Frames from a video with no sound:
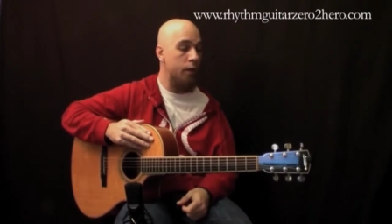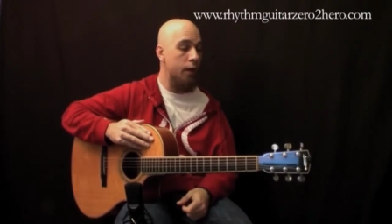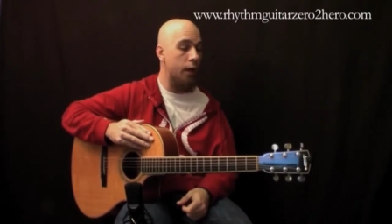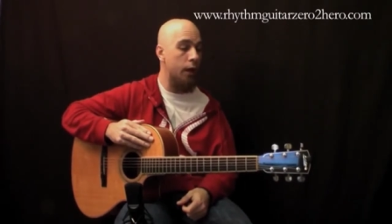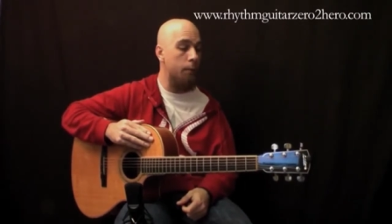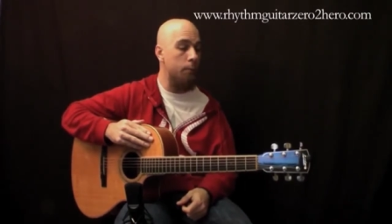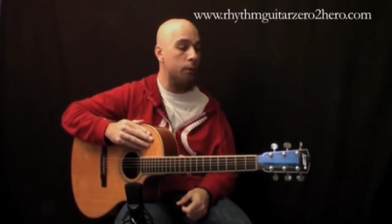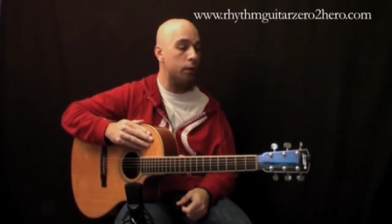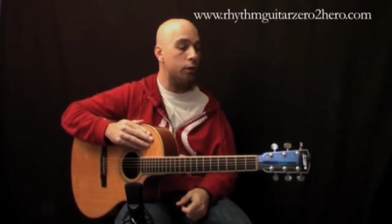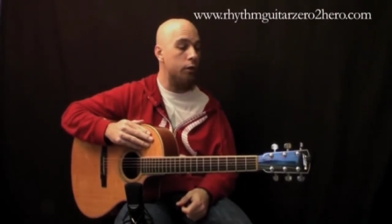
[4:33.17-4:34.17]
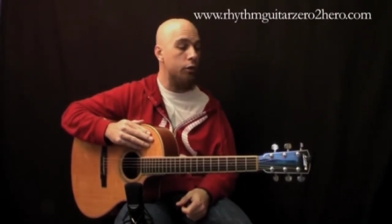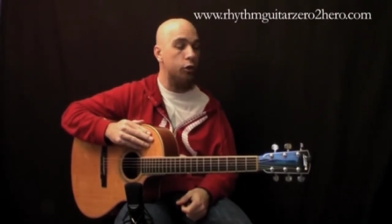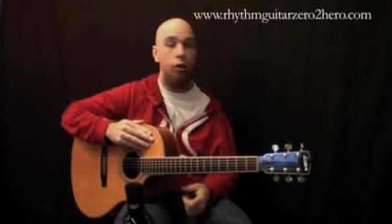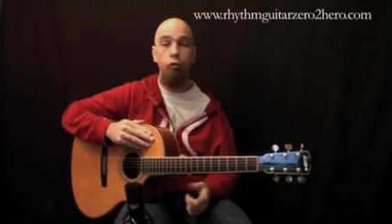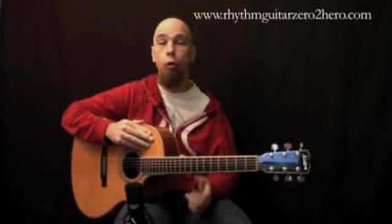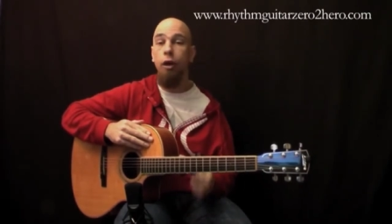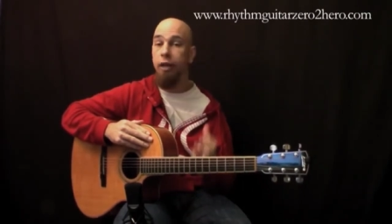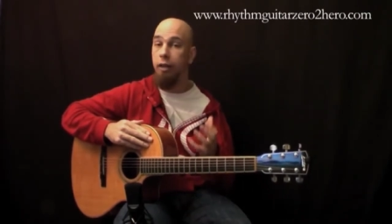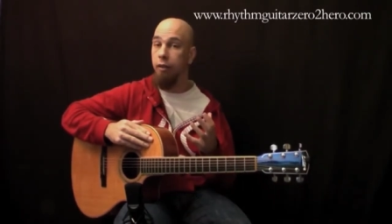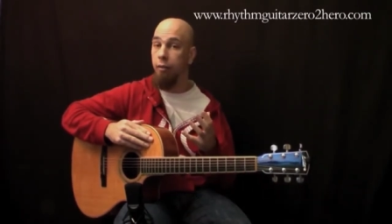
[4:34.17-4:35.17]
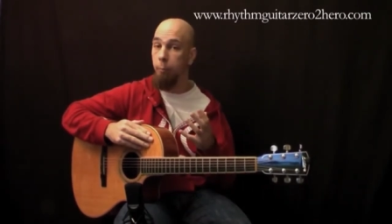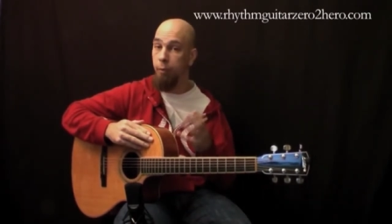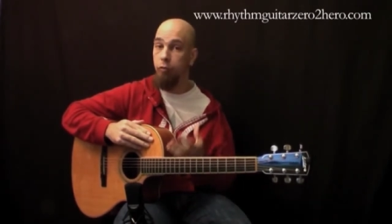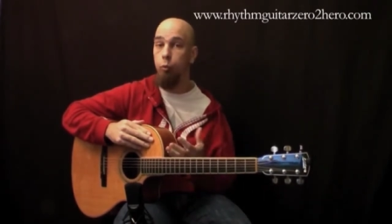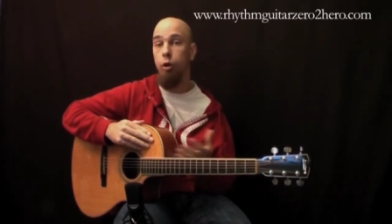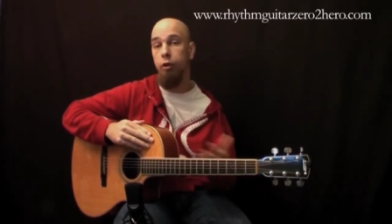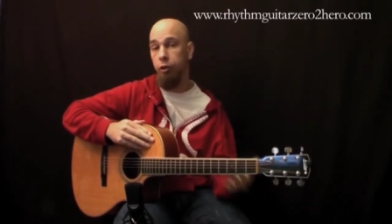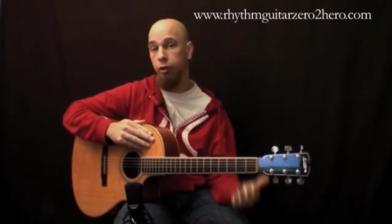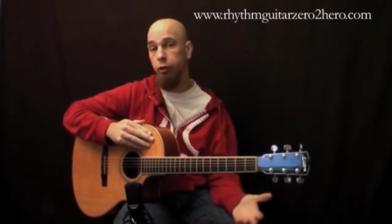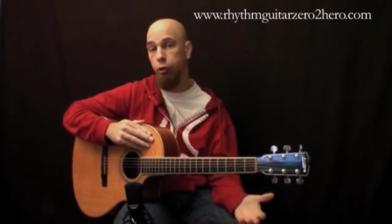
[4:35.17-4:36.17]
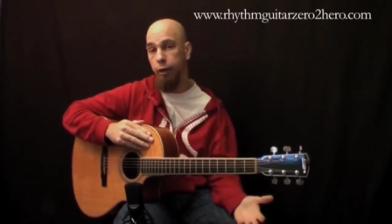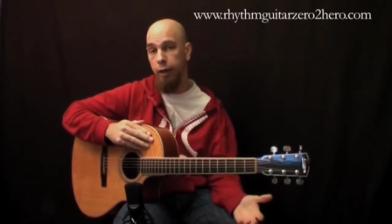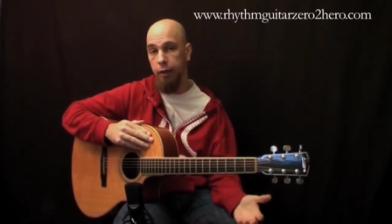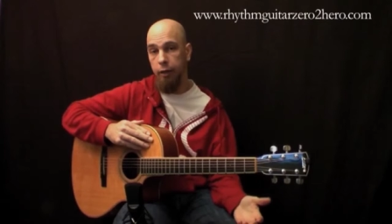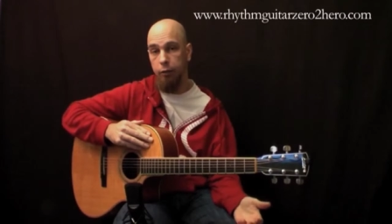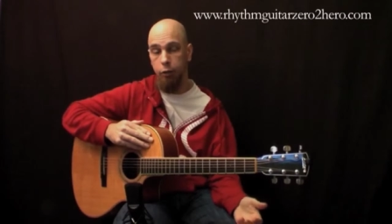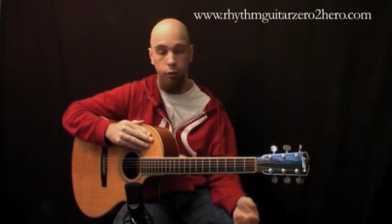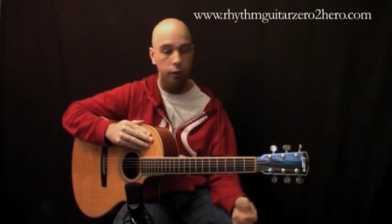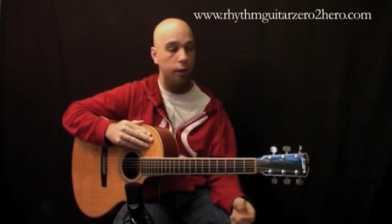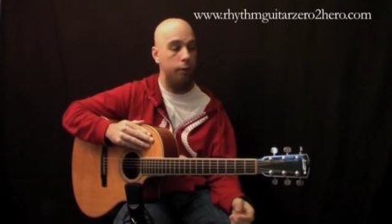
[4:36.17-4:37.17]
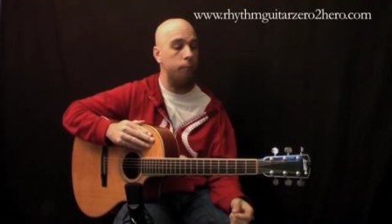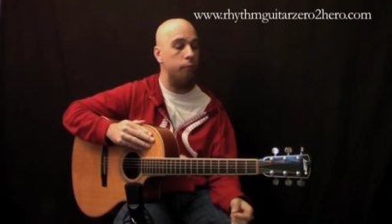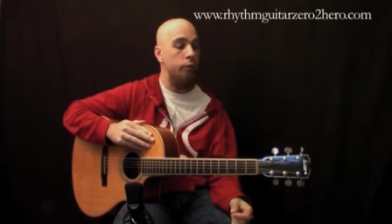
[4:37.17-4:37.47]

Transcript: Um, you know, try and get the best quality that you can get, okay?